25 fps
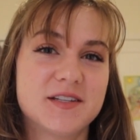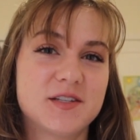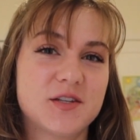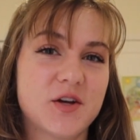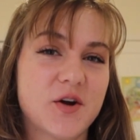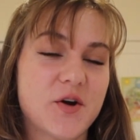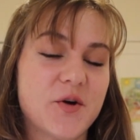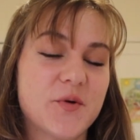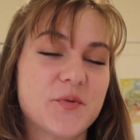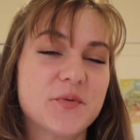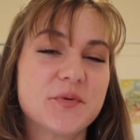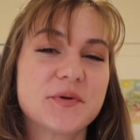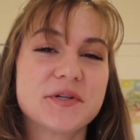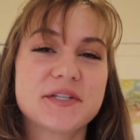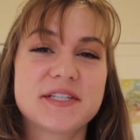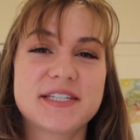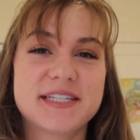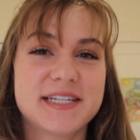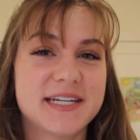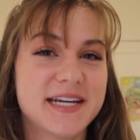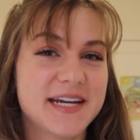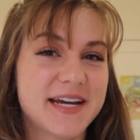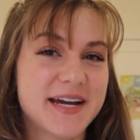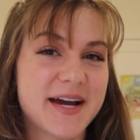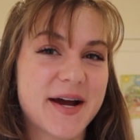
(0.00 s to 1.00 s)
so we'll
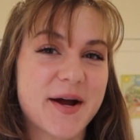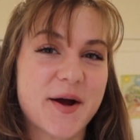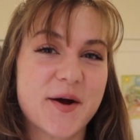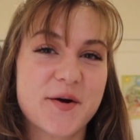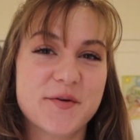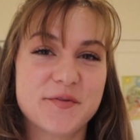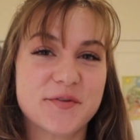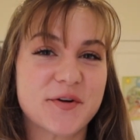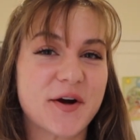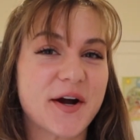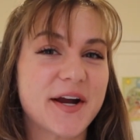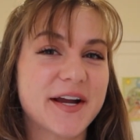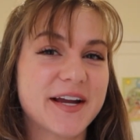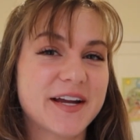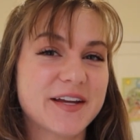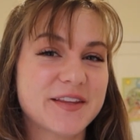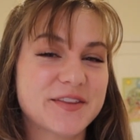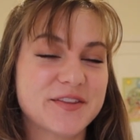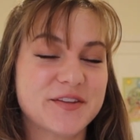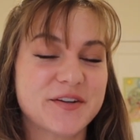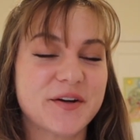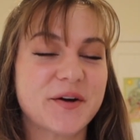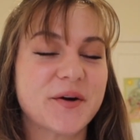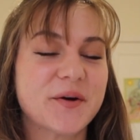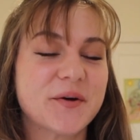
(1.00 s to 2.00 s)
see how far I
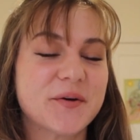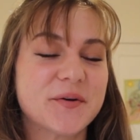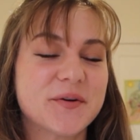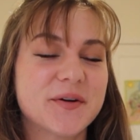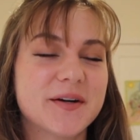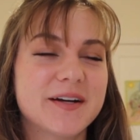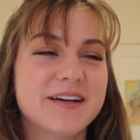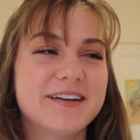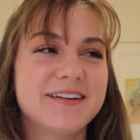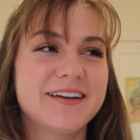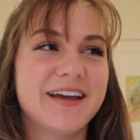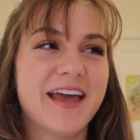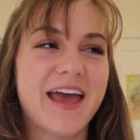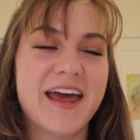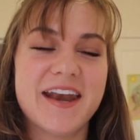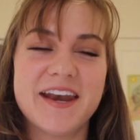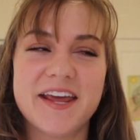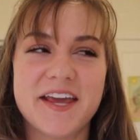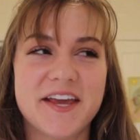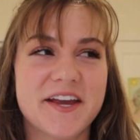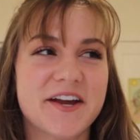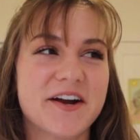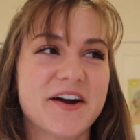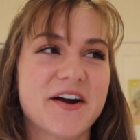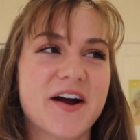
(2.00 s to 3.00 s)
get through in a
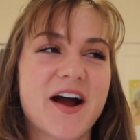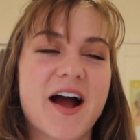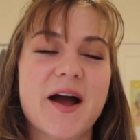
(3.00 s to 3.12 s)
year.